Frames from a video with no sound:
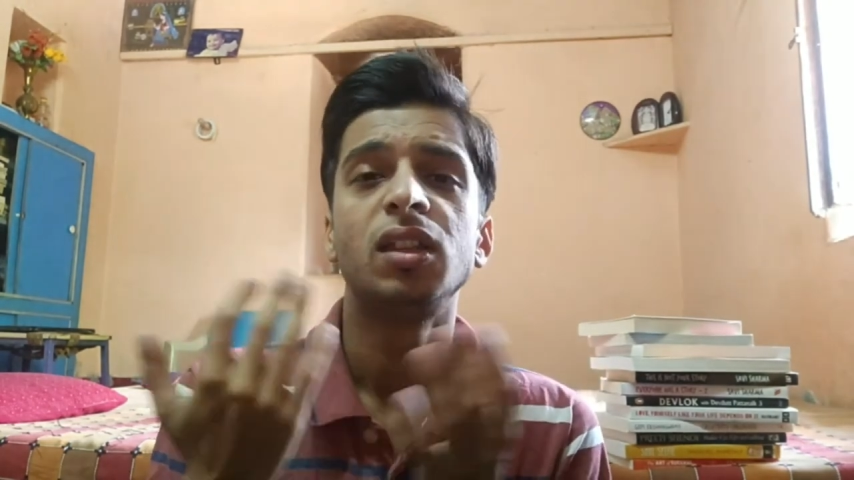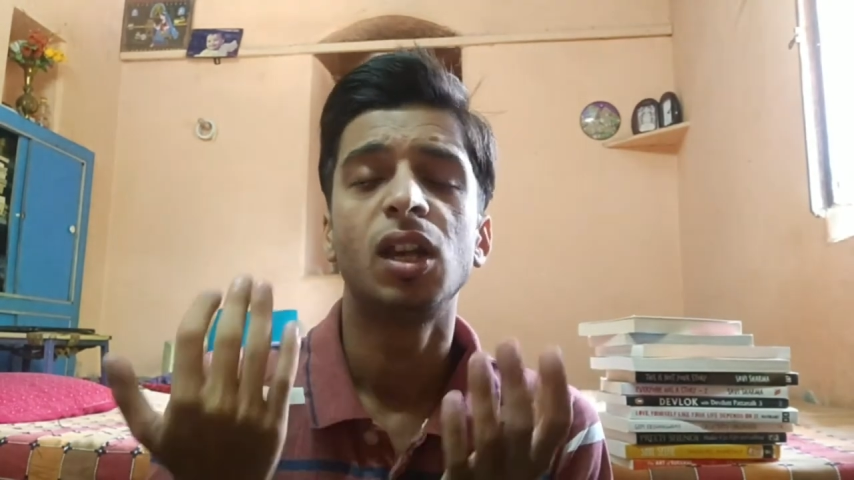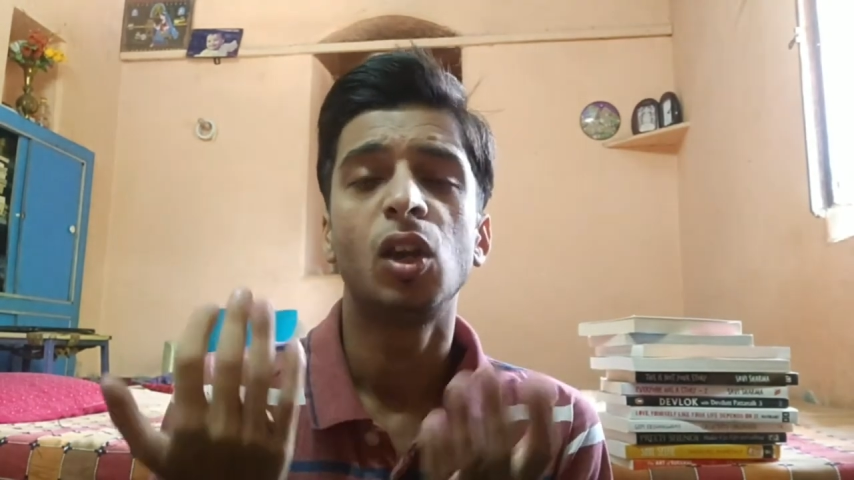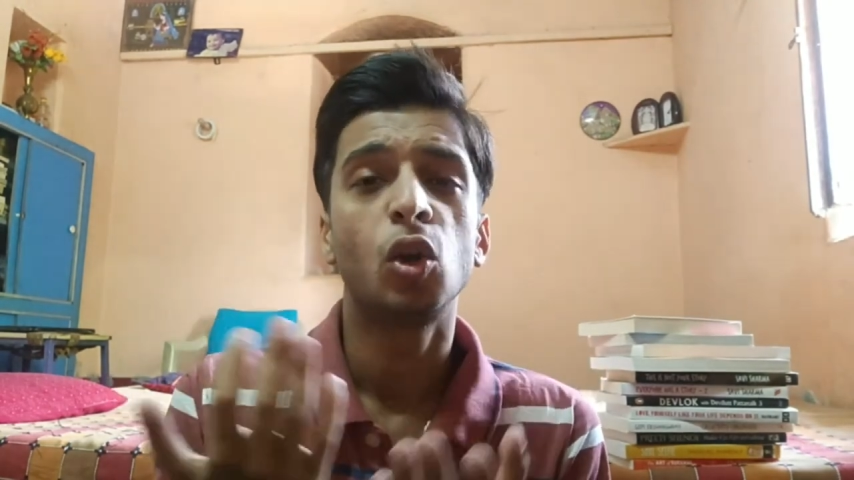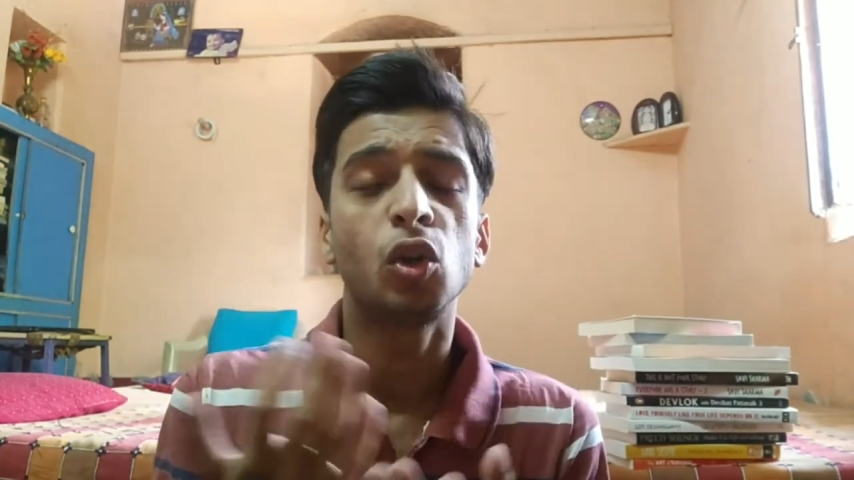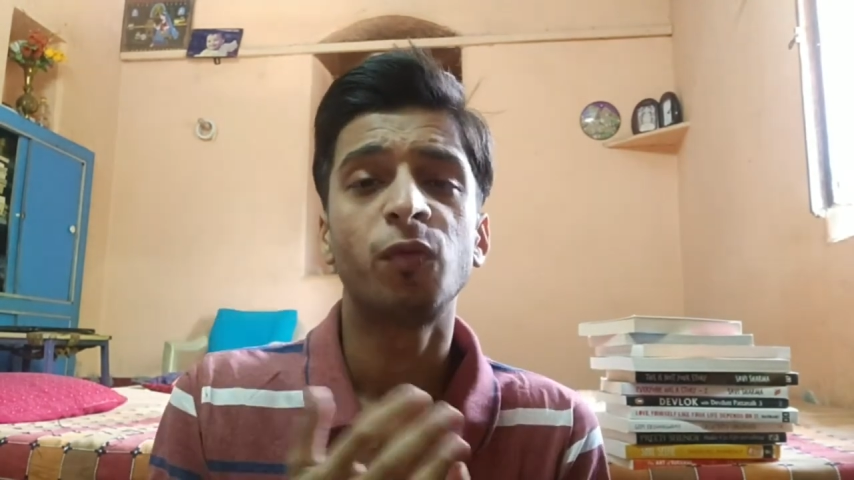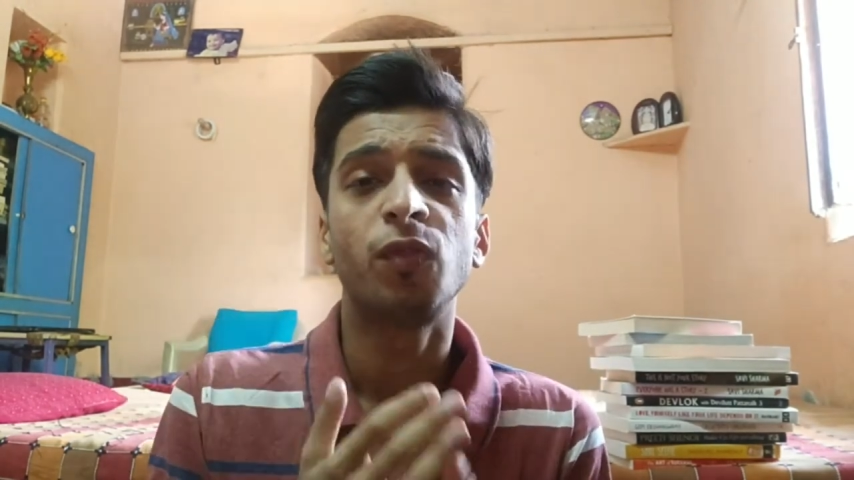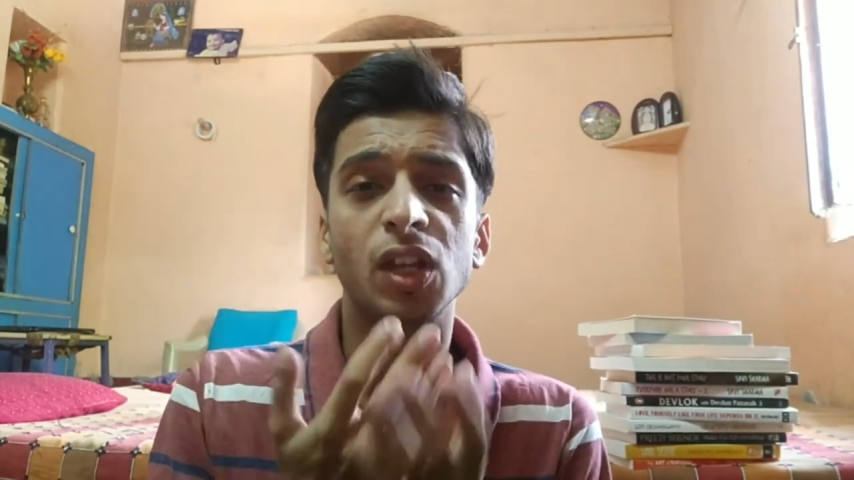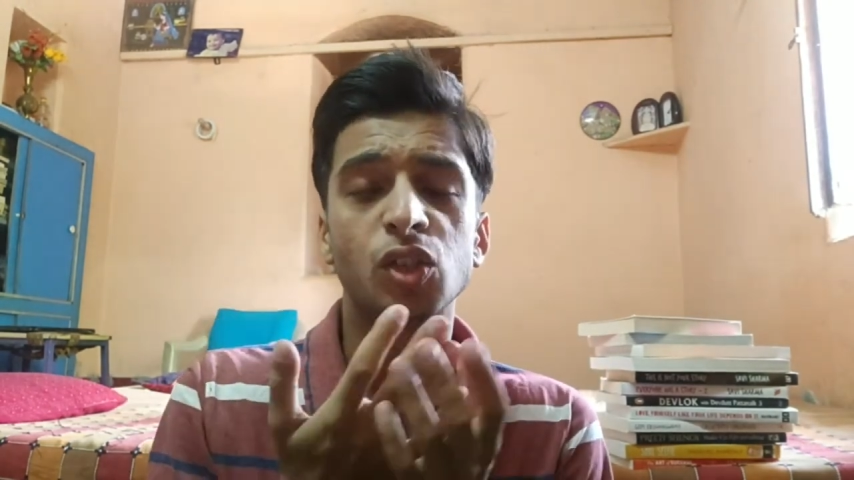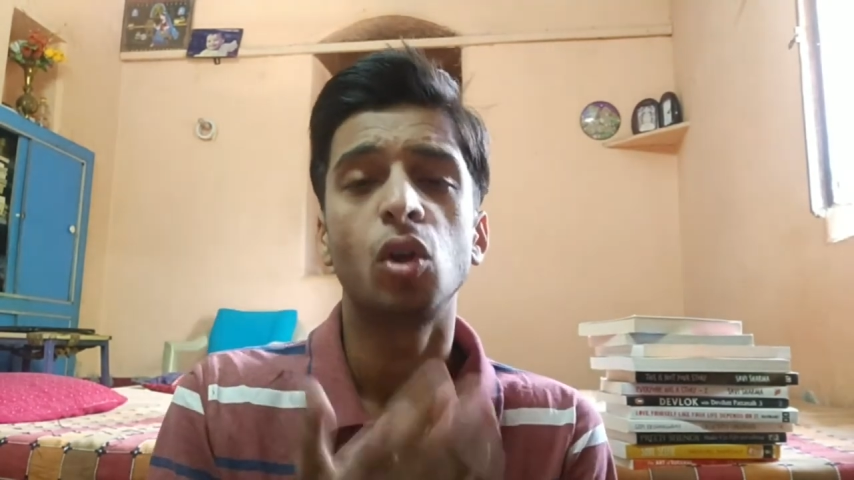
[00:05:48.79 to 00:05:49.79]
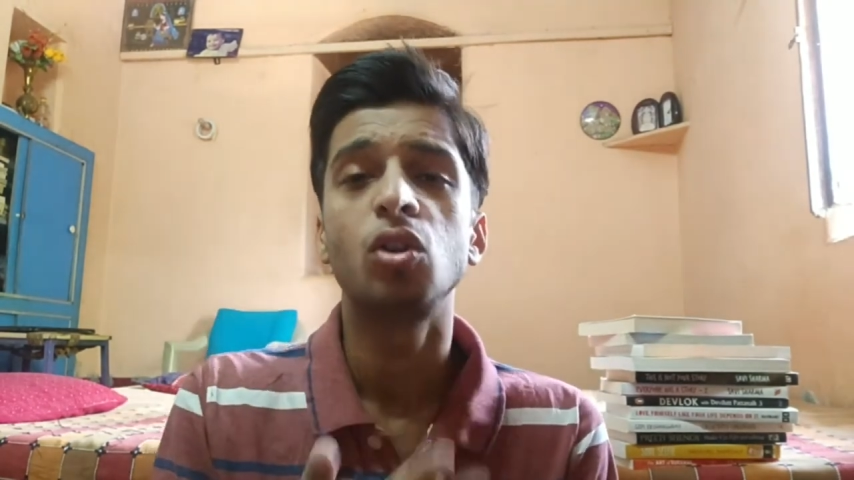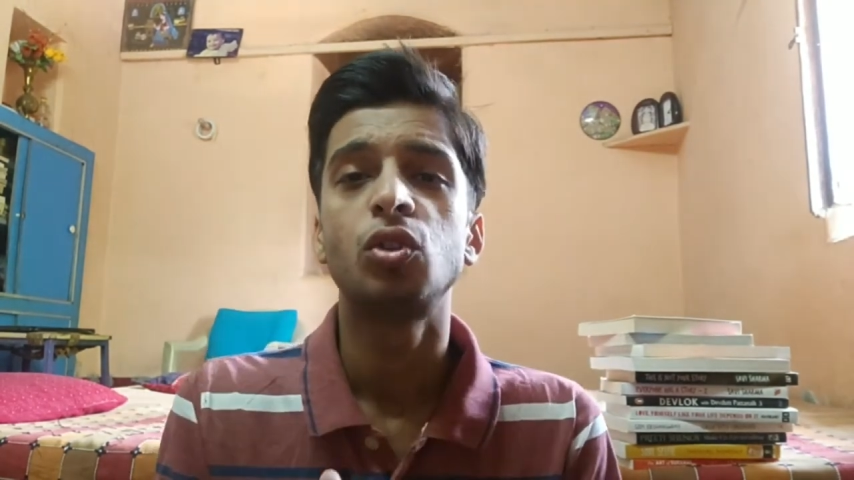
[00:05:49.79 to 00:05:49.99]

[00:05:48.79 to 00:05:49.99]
there are a lot of lecture